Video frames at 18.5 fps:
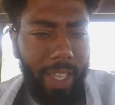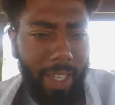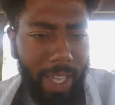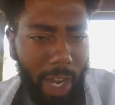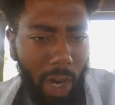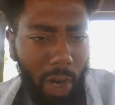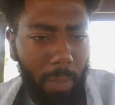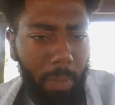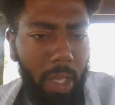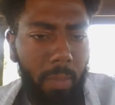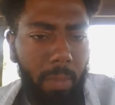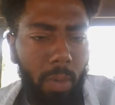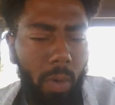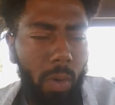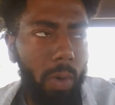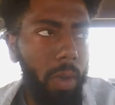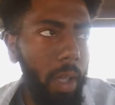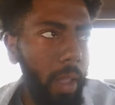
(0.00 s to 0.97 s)
take care of
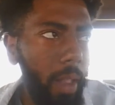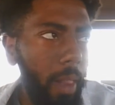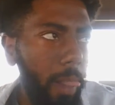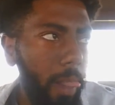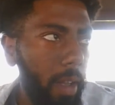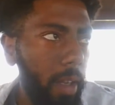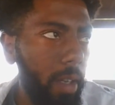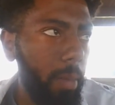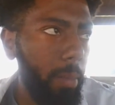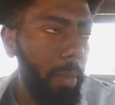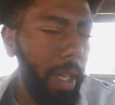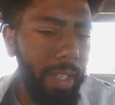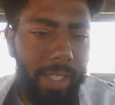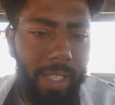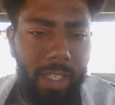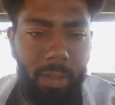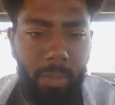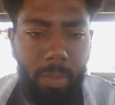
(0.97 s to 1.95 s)
people,
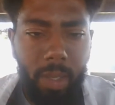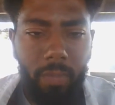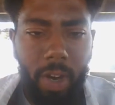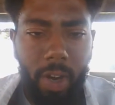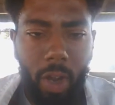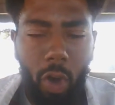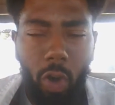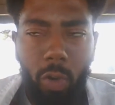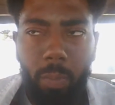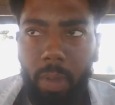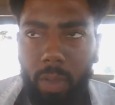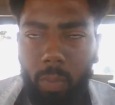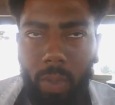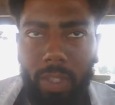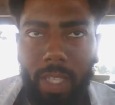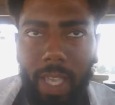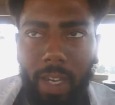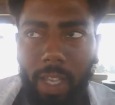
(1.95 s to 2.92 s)
I said, just being very
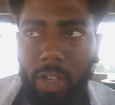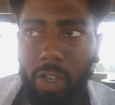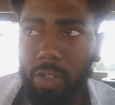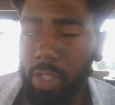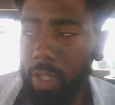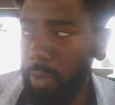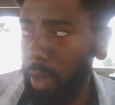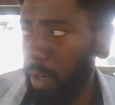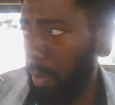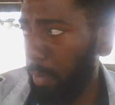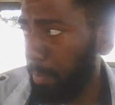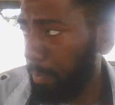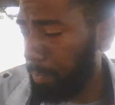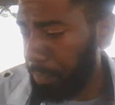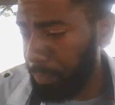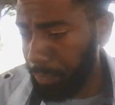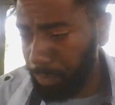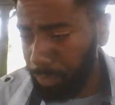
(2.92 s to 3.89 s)
open with that energy, right?
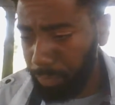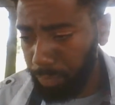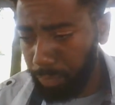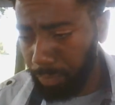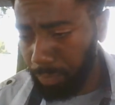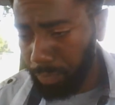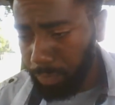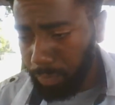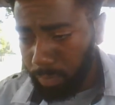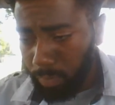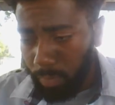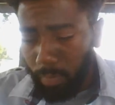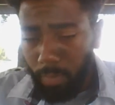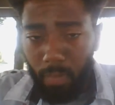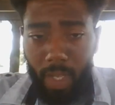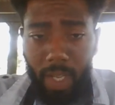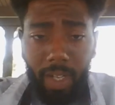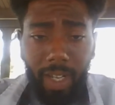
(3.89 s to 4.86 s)

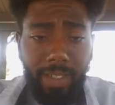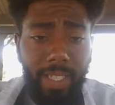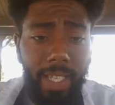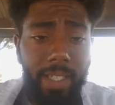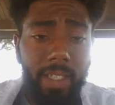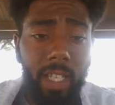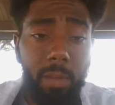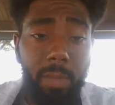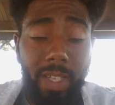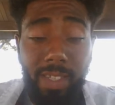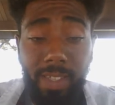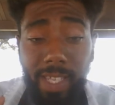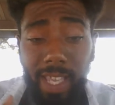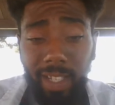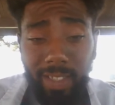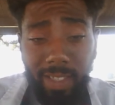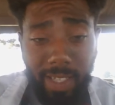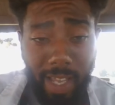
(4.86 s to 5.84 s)
Like I said, it's going to be
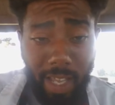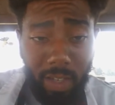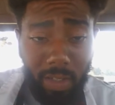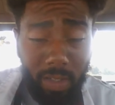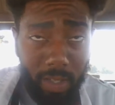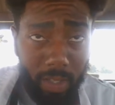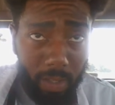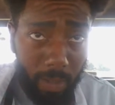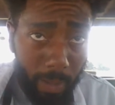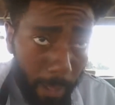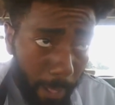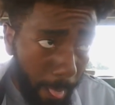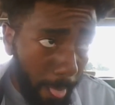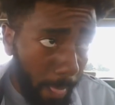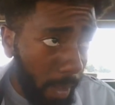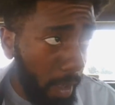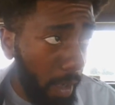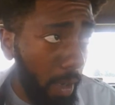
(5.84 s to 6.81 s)
sextiling
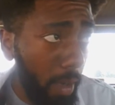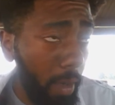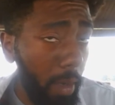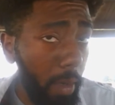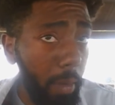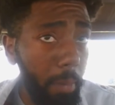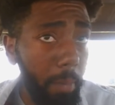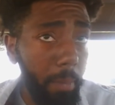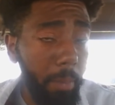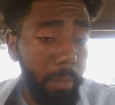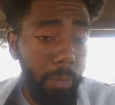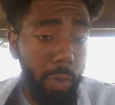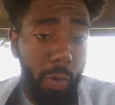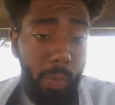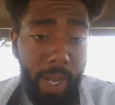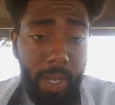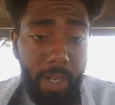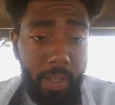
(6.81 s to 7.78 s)
um,
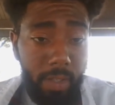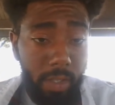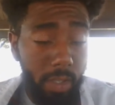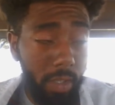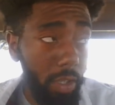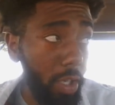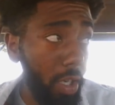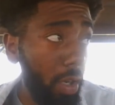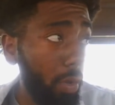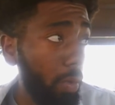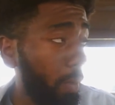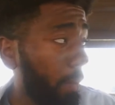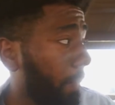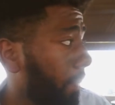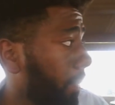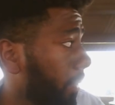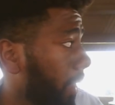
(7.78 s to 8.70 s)
Uranus, you know?